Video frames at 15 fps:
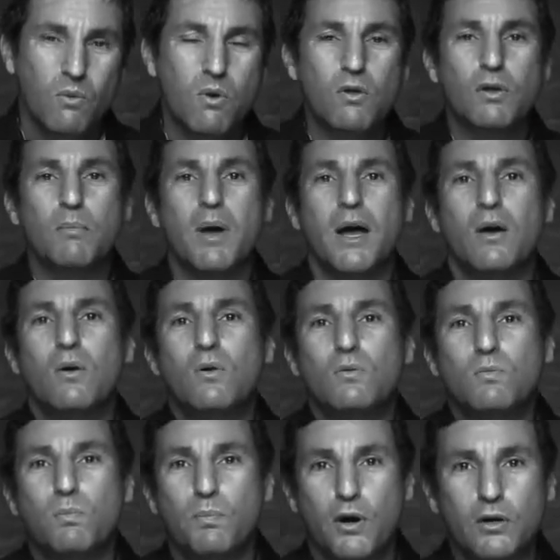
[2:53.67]
Well, in my
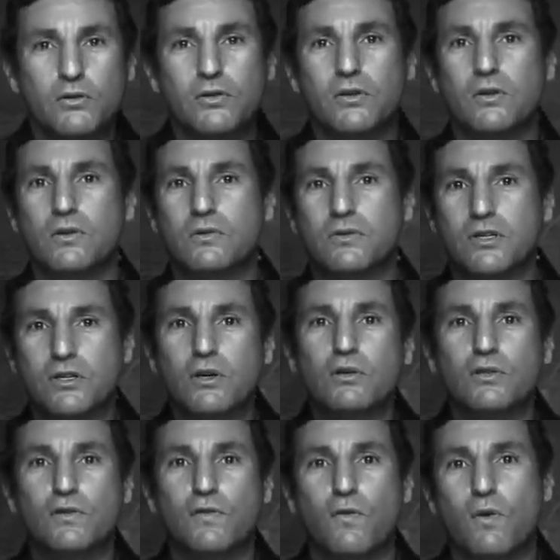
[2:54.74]
own personal
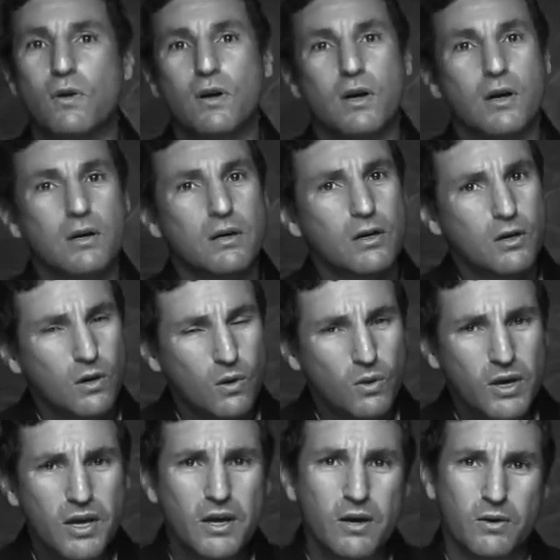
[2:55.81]
search for a
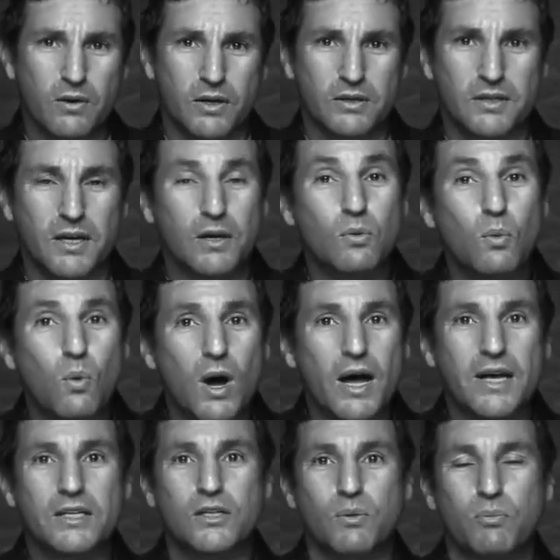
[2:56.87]
coherent and
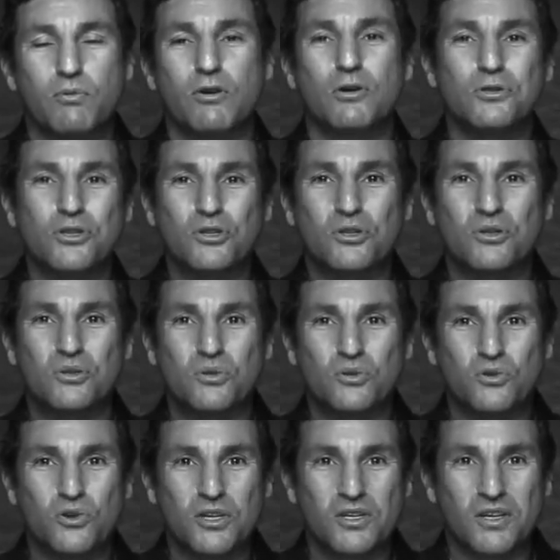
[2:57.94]
wise approach to
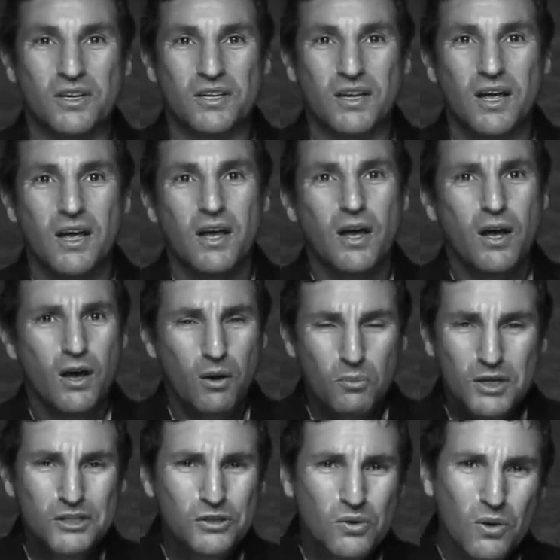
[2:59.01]
nutrition,
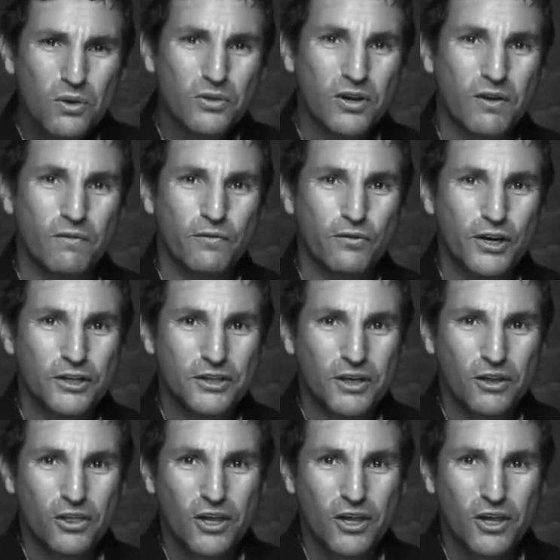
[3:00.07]
amidst all the conflicting